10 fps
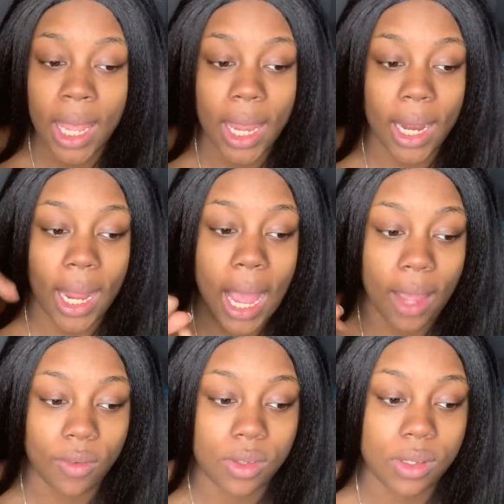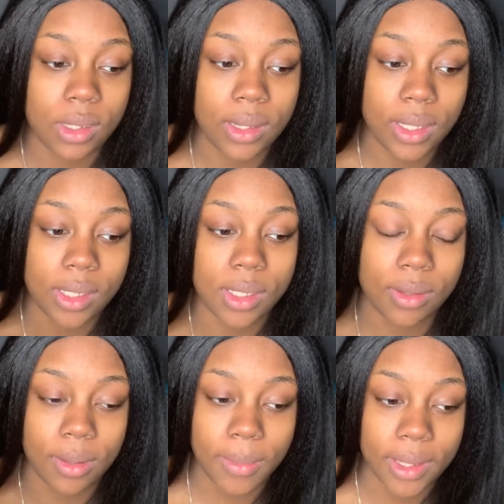And this is
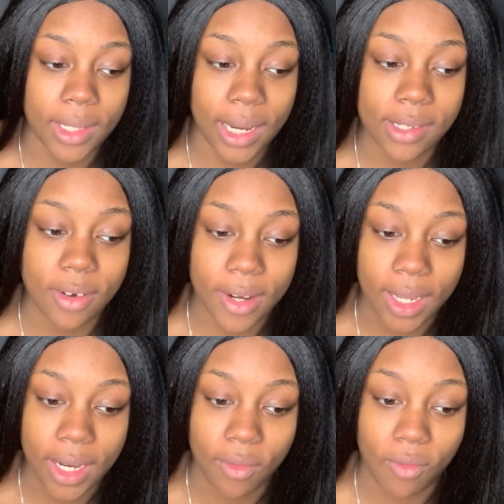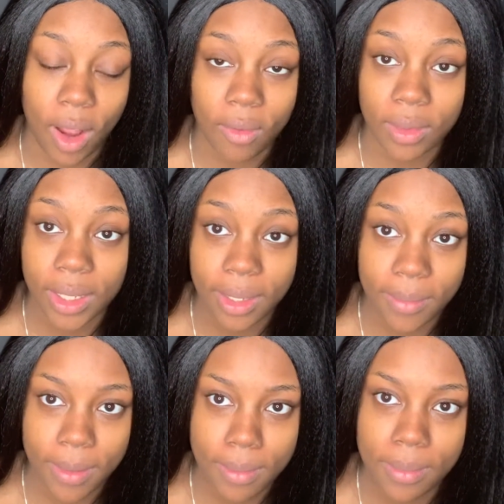the month that I started getting round
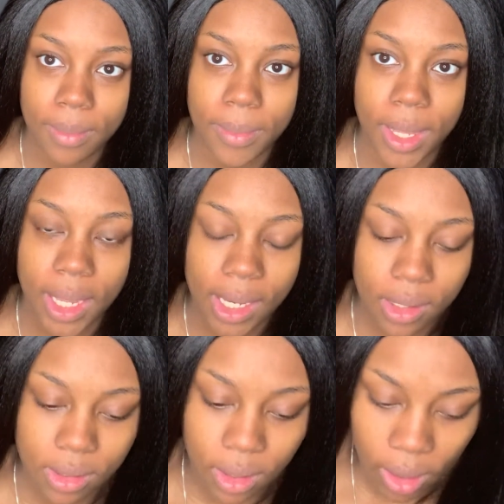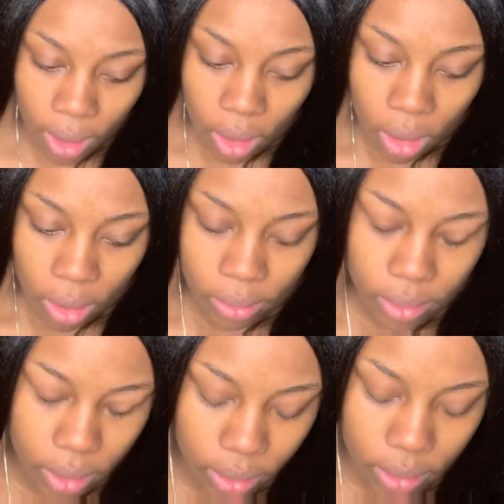ligament pain.
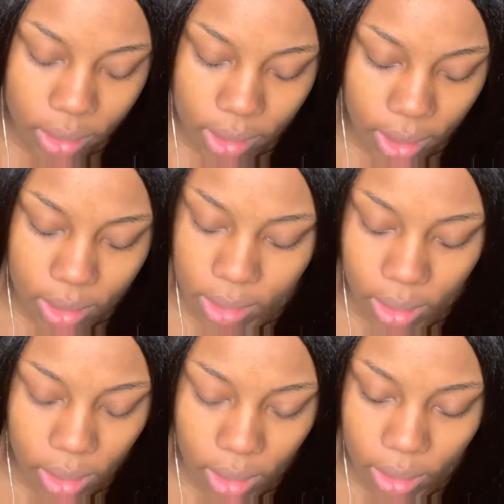This kid is kicking